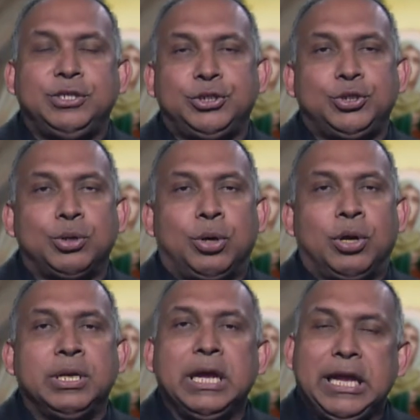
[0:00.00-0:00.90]

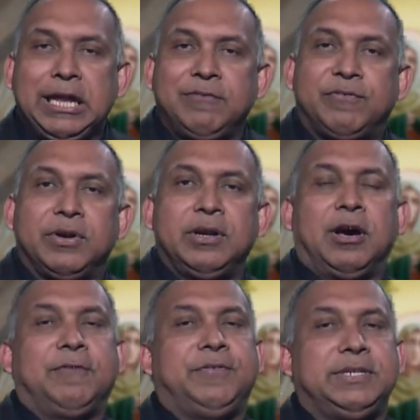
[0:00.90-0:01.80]
stone in front
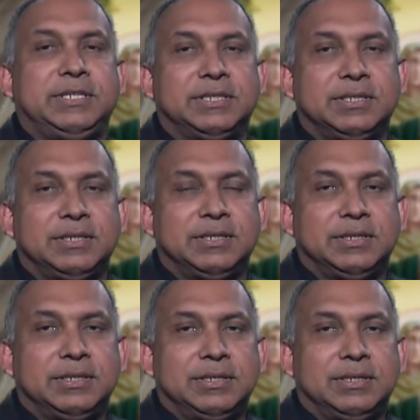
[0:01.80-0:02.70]
of it,
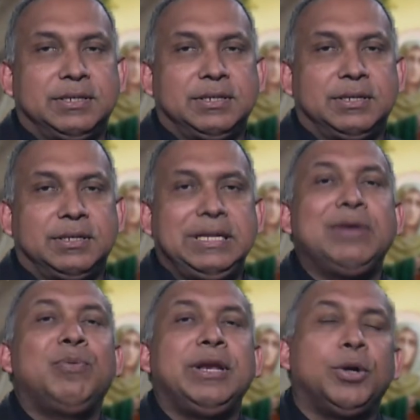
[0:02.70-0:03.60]
then
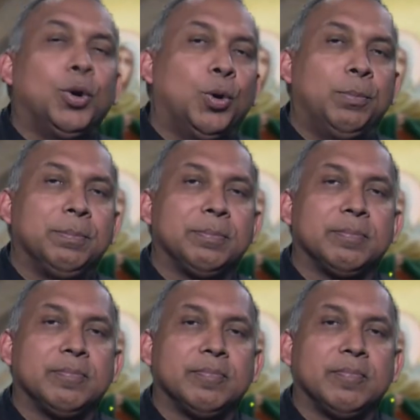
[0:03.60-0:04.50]
went home.
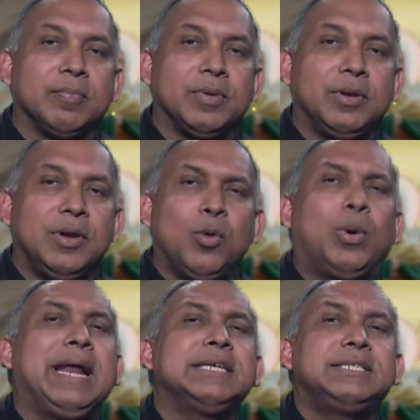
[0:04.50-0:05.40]

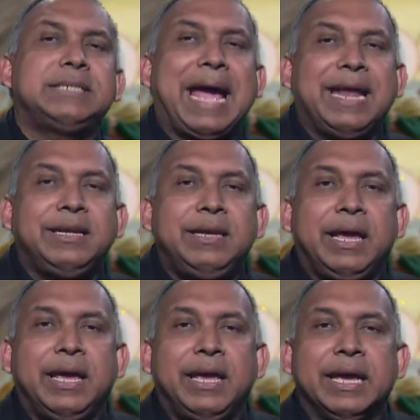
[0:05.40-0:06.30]
What a sad
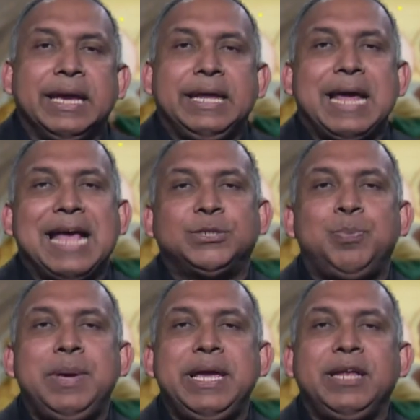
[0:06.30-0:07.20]
day it has
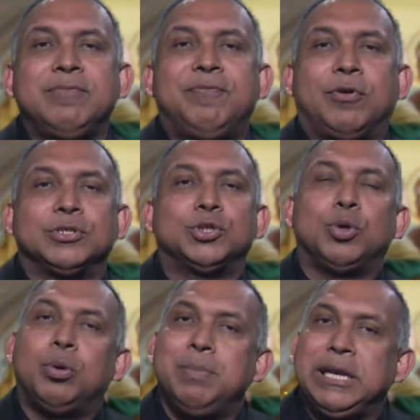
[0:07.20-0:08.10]
been for
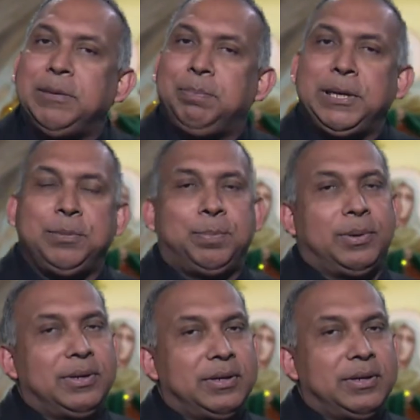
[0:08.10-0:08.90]
so many people.